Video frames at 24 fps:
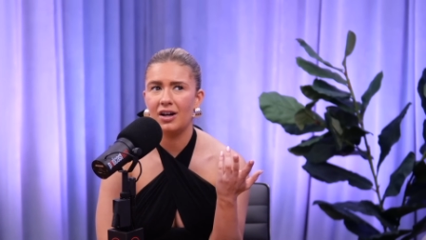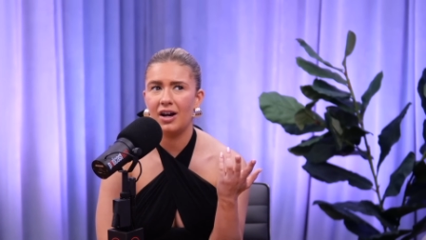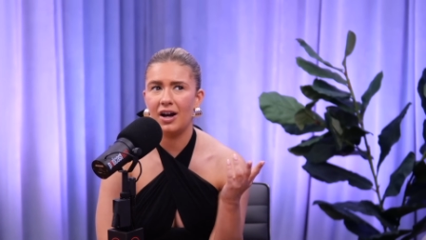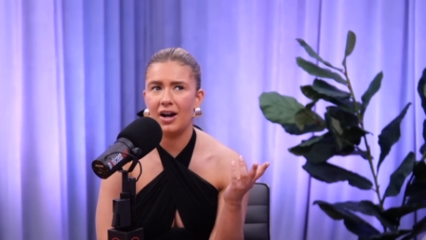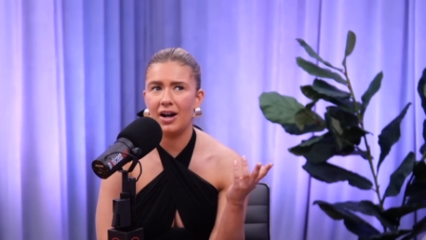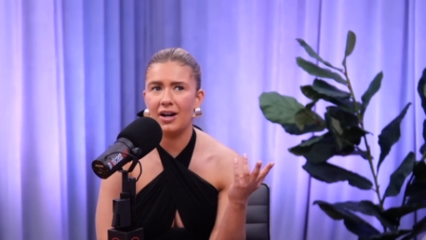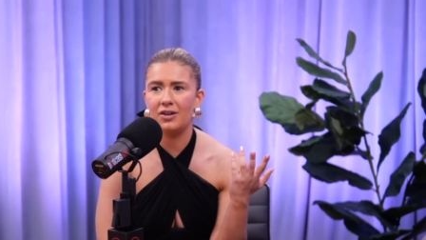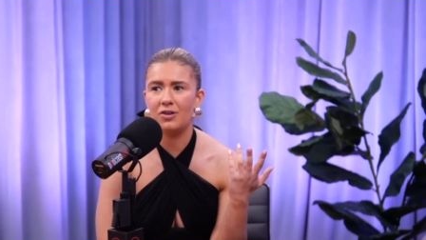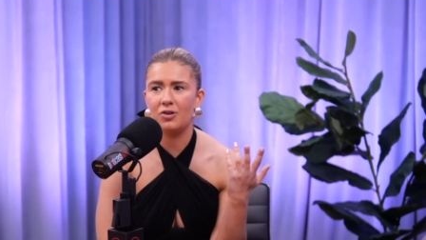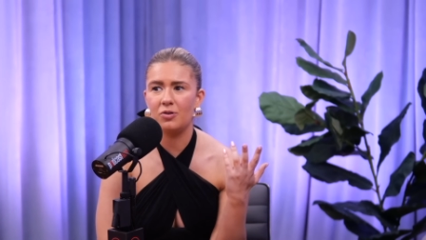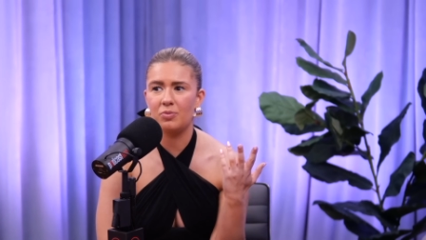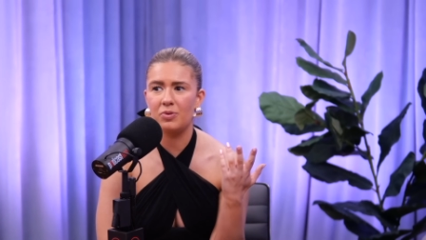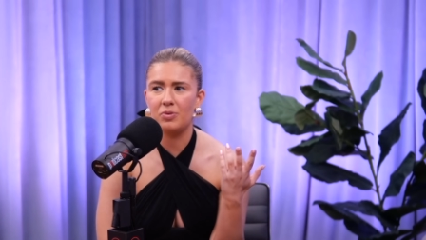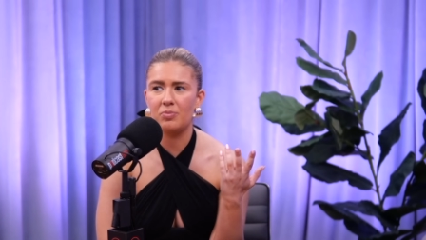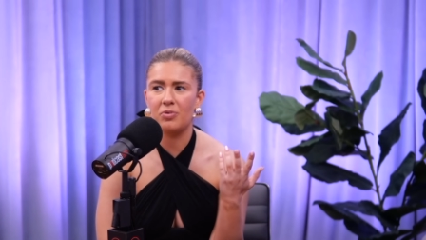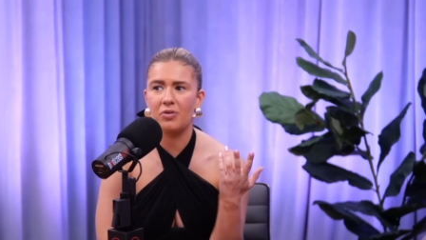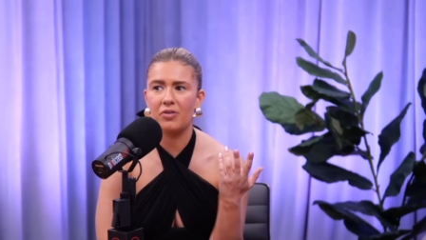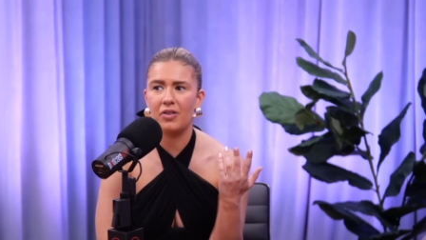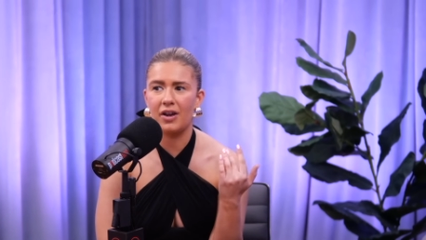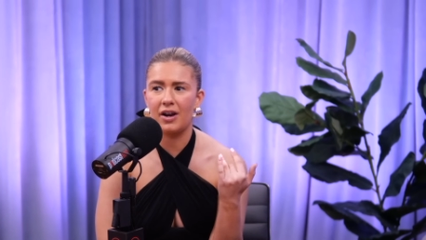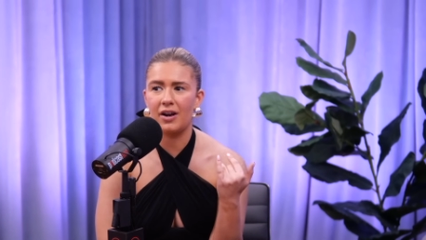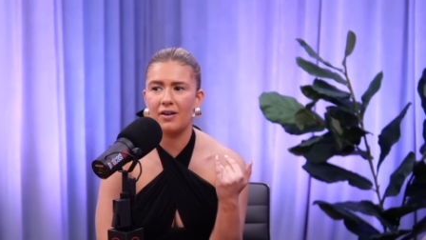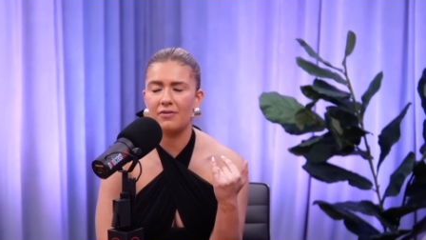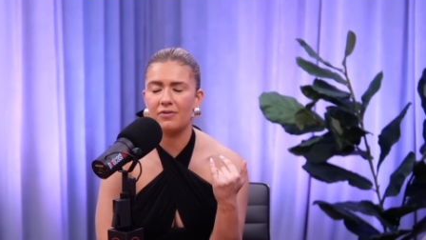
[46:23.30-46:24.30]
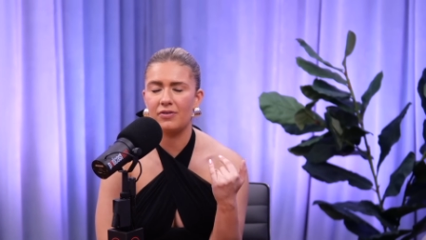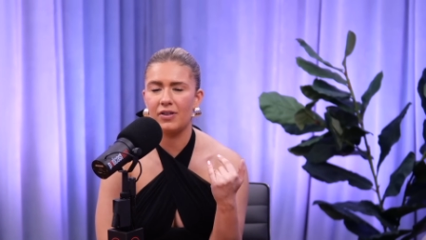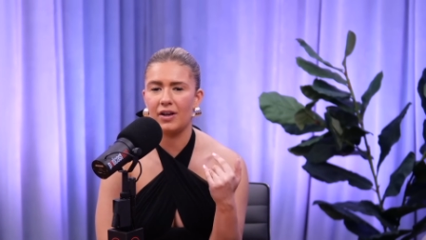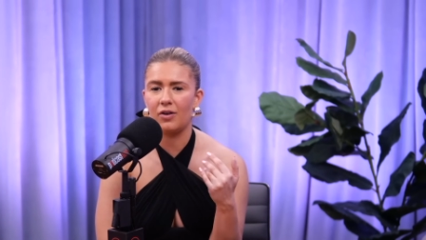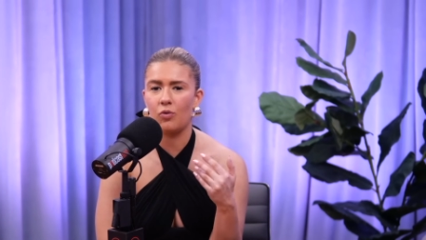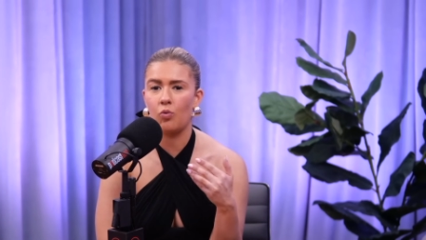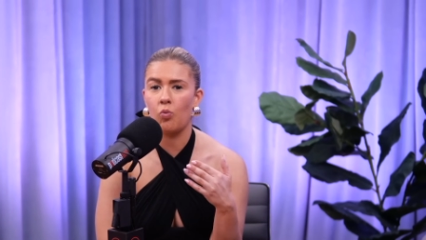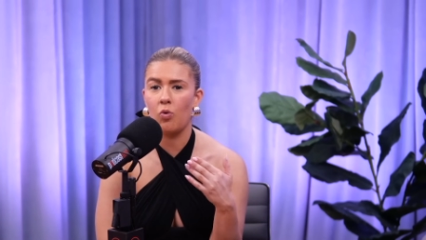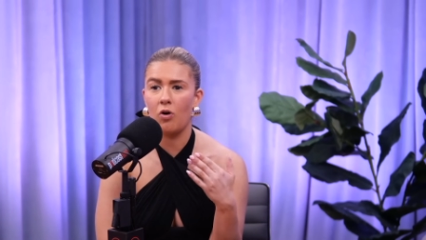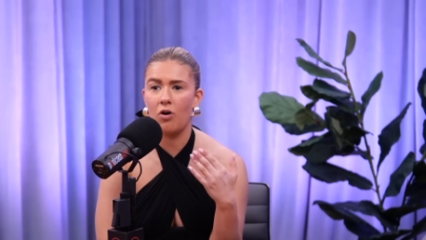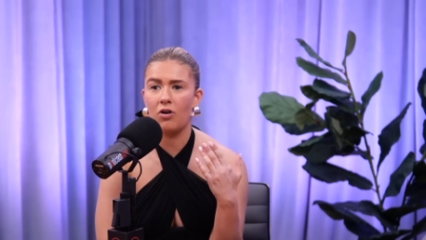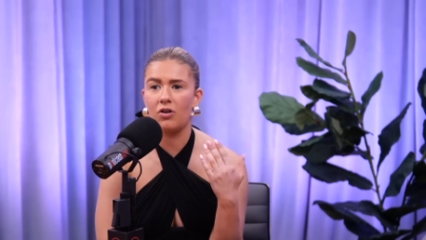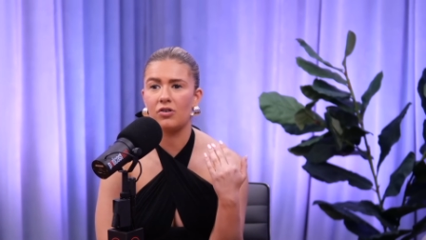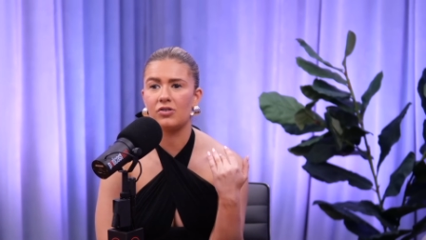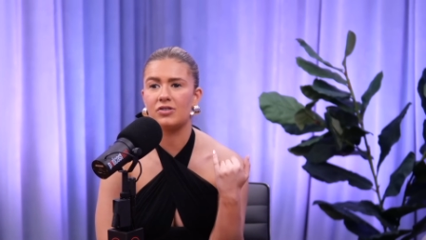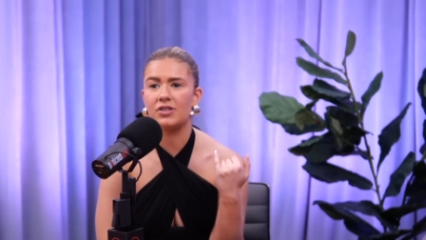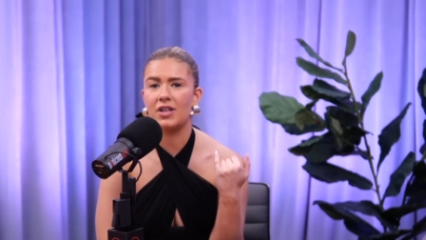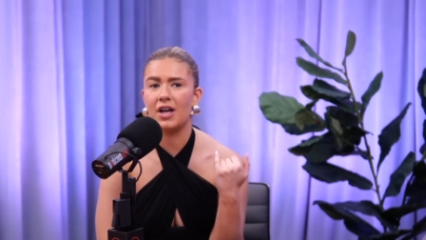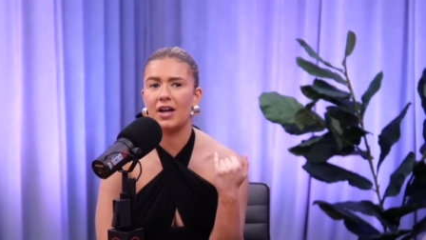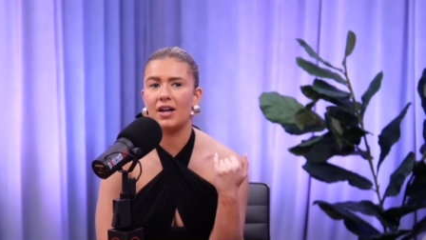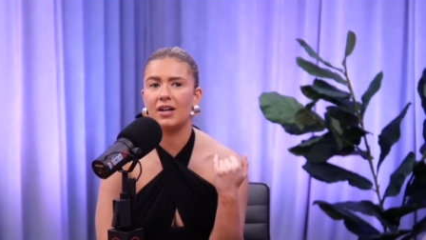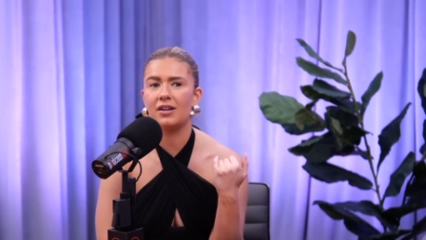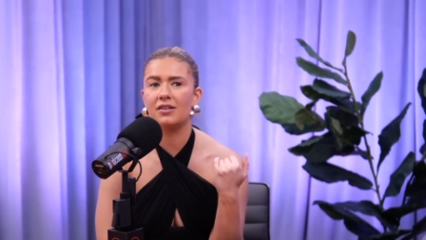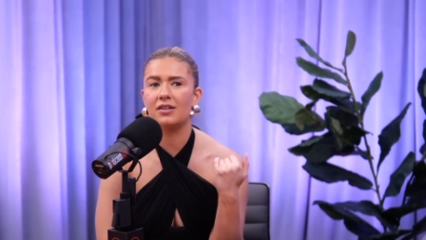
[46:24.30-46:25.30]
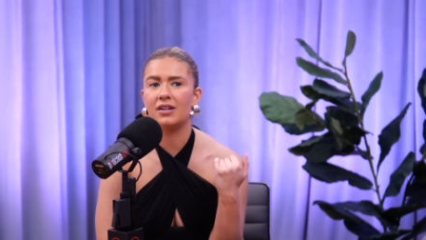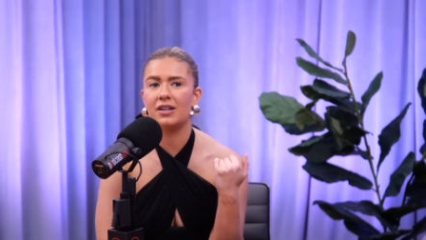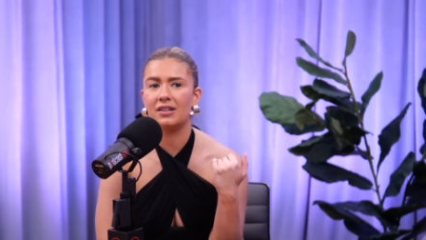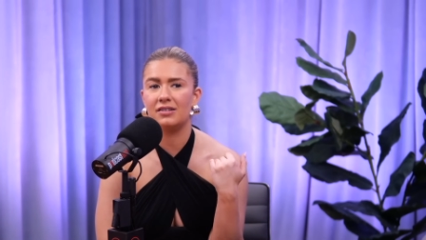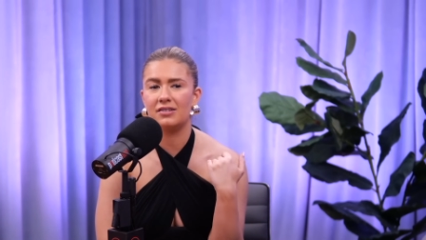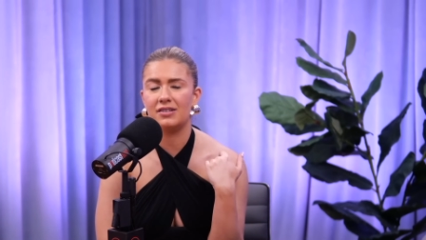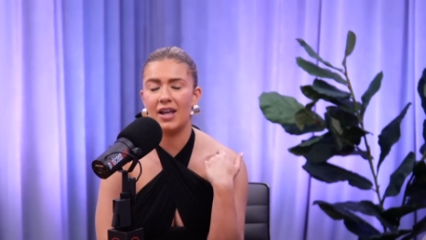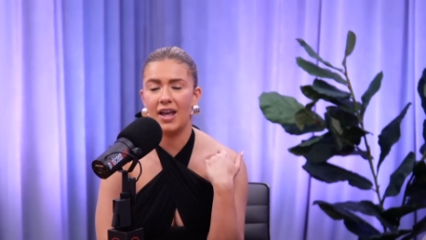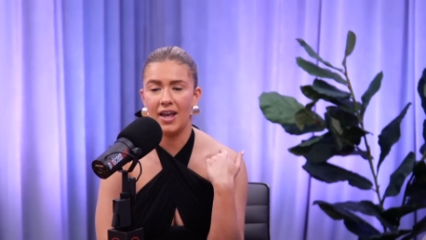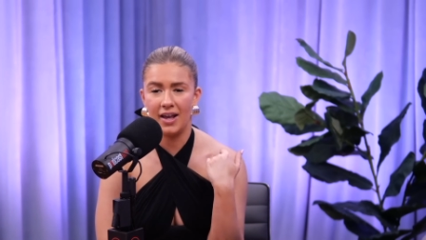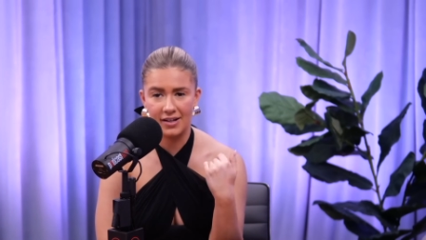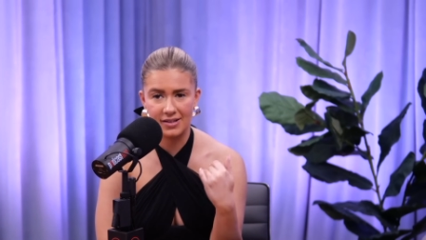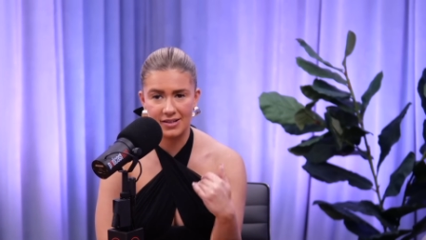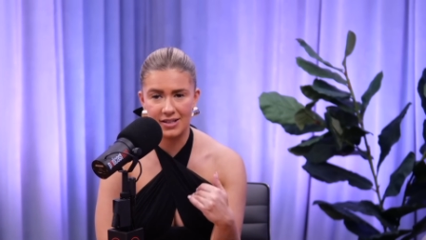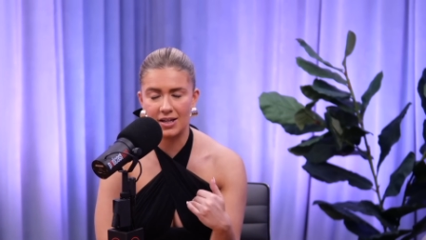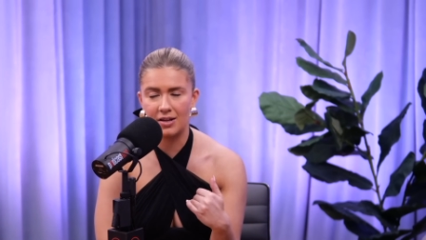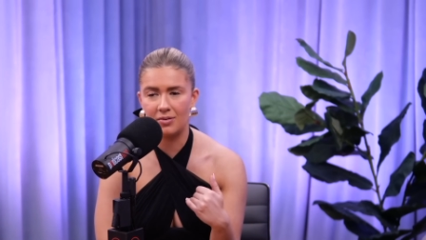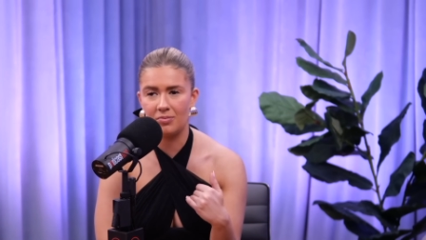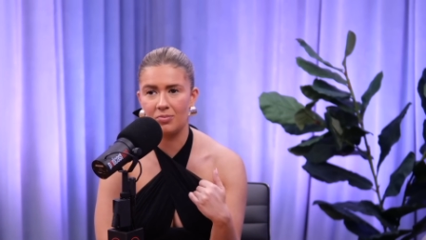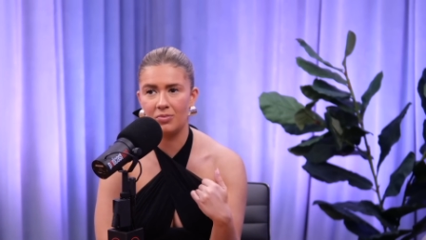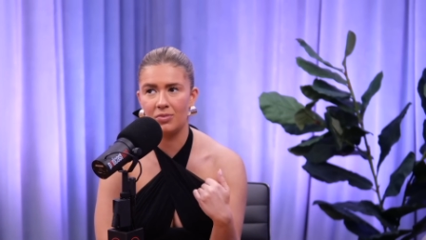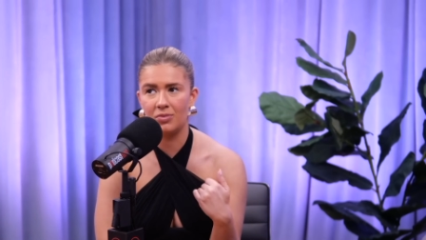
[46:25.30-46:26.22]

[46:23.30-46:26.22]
I know people that have like walls that it takes them.